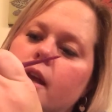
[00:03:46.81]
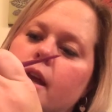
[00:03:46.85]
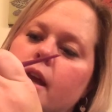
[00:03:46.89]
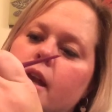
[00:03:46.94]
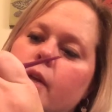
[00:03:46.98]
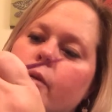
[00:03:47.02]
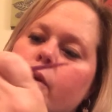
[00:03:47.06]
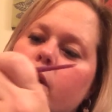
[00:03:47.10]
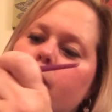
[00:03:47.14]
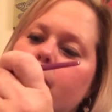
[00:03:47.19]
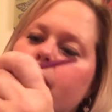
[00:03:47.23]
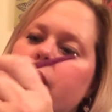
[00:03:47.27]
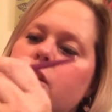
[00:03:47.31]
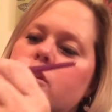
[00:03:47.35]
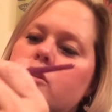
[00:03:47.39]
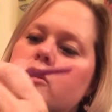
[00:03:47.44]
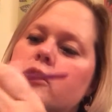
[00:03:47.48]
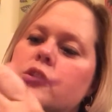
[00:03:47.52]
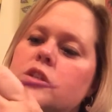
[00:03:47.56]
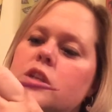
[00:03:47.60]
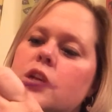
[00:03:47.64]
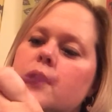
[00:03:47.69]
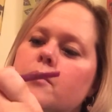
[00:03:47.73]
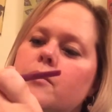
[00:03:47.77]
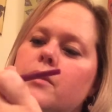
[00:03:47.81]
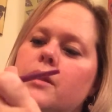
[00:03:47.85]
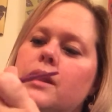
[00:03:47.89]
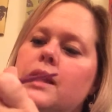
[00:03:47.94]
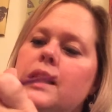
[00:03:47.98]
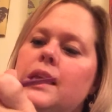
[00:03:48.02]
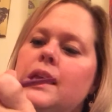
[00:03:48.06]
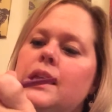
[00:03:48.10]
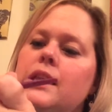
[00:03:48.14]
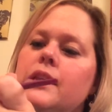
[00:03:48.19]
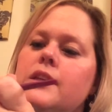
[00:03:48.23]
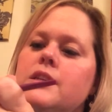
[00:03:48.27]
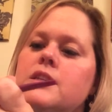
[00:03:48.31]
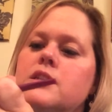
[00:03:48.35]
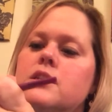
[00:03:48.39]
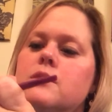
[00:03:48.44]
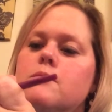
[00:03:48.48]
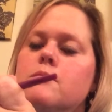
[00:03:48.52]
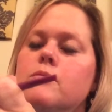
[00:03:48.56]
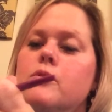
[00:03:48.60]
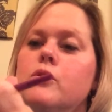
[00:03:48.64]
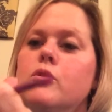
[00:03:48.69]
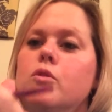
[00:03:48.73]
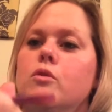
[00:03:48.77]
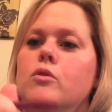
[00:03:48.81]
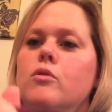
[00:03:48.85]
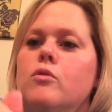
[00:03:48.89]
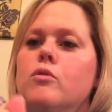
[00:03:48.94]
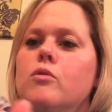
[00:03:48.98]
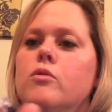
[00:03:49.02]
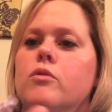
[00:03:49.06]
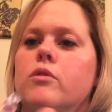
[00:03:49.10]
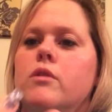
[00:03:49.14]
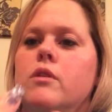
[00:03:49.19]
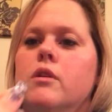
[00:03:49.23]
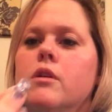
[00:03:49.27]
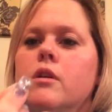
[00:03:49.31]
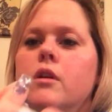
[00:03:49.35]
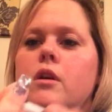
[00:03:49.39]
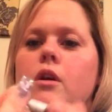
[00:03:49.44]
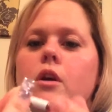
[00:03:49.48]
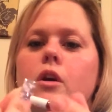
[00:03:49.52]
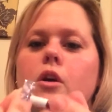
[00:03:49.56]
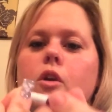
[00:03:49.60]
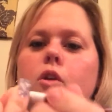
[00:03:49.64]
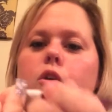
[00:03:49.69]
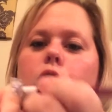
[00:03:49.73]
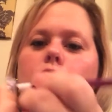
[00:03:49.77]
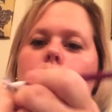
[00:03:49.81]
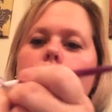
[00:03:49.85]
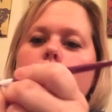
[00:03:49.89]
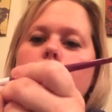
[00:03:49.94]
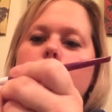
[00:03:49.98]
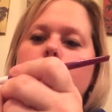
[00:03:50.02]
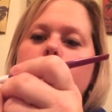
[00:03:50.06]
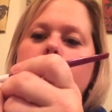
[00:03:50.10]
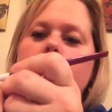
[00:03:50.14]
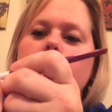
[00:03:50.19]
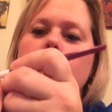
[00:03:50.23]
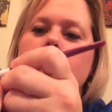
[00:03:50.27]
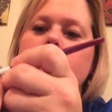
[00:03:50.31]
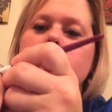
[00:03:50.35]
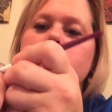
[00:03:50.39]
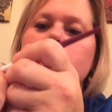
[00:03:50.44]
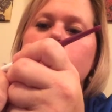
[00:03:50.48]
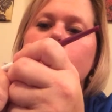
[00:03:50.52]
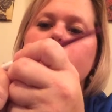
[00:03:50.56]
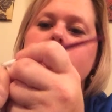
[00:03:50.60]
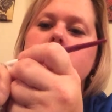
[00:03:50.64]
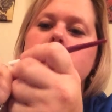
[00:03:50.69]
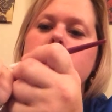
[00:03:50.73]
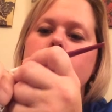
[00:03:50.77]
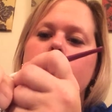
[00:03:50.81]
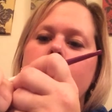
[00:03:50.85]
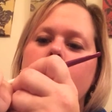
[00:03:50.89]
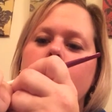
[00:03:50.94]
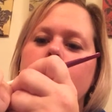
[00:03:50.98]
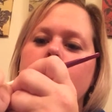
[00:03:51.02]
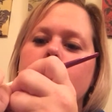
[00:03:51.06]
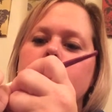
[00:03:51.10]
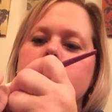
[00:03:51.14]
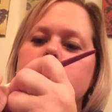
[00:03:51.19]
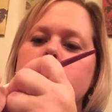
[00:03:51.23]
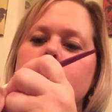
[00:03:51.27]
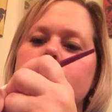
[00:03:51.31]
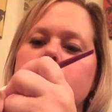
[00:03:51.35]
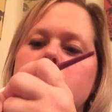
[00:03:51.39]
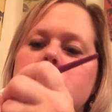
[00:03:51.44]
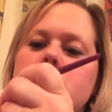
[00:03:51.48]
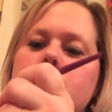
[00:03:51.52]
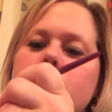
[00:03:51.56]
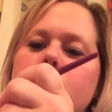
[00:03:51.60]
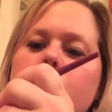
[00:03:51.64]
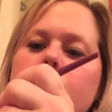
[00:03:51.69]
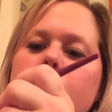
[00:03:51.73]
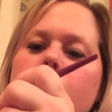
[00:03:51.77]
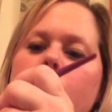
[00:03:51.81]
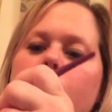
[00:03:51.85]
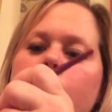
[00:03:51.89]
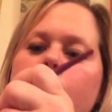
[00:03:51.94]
And I want to make sure it's completely smooth, no wrinkles whatsoever. So I'm going to smooth